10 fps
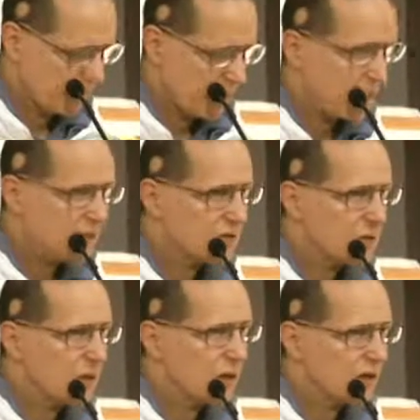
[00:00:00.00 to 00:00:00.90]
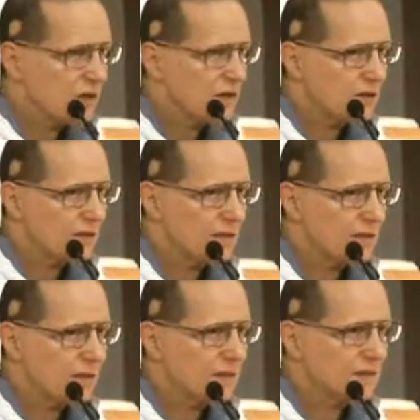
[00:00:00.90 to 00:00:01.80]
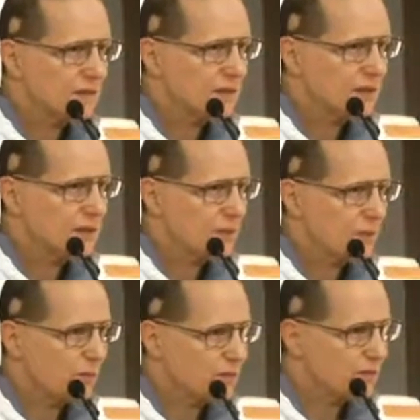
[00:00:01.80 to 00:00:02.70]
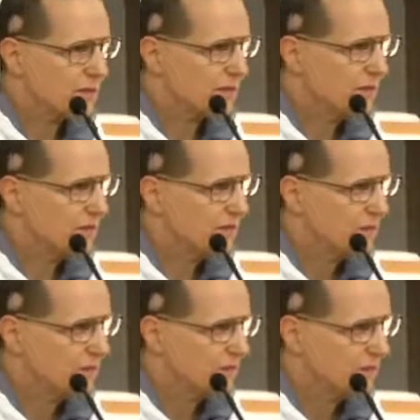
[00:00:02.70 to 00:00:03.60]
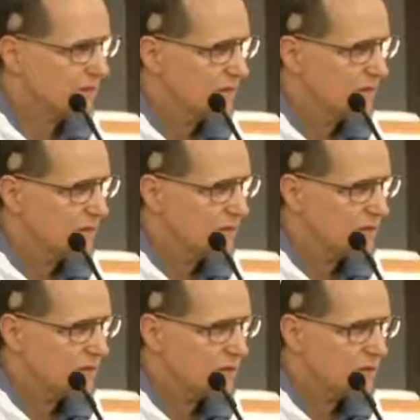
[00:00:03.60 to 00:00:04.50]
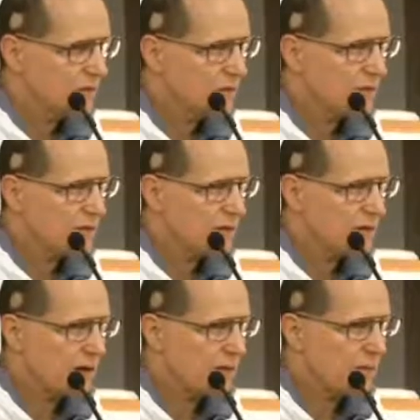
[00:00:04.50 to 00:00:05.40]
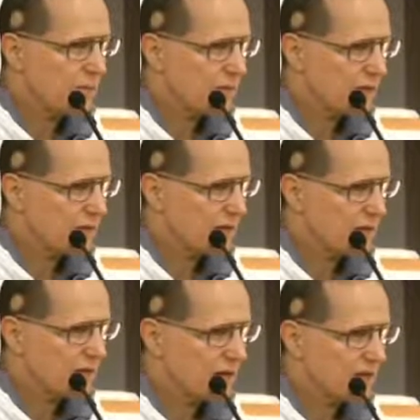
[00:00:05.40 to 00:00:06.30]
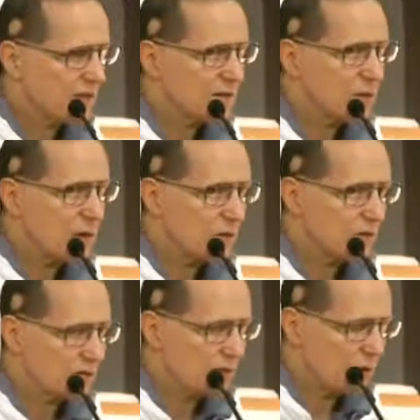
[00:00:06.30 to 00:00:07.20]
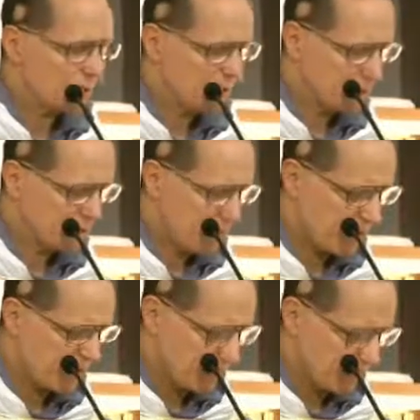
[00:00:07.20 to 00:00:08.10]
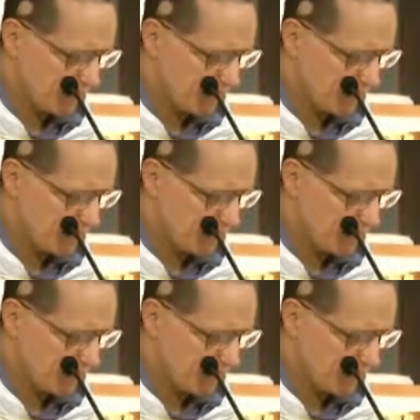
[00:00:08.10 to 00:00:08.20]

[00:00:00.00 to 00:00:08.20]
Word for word: And is through her direct relationship with each person daughter of the Father, mother of the Son, spouse of the Holy Spirit.